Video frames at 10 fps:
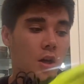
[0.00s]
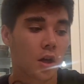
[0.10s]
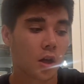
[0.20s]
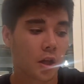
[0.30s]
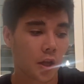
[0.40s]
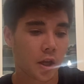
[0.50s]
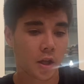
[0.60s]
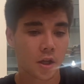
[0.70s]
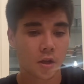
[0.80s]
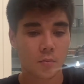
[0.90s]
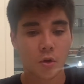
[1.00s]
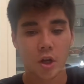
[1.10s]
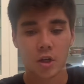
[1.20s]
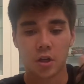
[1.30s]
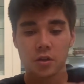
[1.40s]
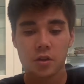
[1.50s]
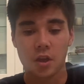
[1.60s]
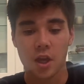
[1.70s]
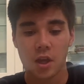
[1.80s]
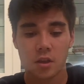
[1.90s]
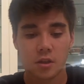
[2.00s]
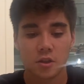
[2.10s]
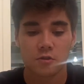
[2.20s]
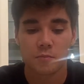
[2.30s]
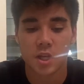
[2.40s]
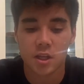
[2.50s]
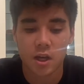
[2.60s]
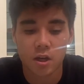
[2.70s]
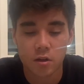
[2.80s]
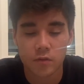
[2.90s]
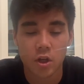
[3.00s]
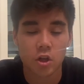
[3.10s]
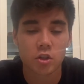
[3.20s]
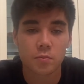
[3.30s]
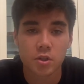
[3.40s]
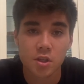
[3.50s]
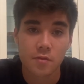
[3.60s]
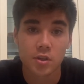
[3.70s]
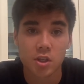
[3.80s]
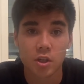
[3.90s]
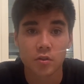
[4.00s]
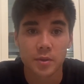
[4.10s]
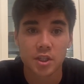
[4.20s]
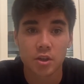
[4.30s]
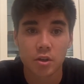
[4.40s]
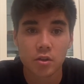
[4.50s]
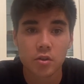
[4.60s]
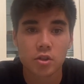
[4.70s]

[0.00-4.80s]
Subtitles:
a product that is made out of 100% recycled material.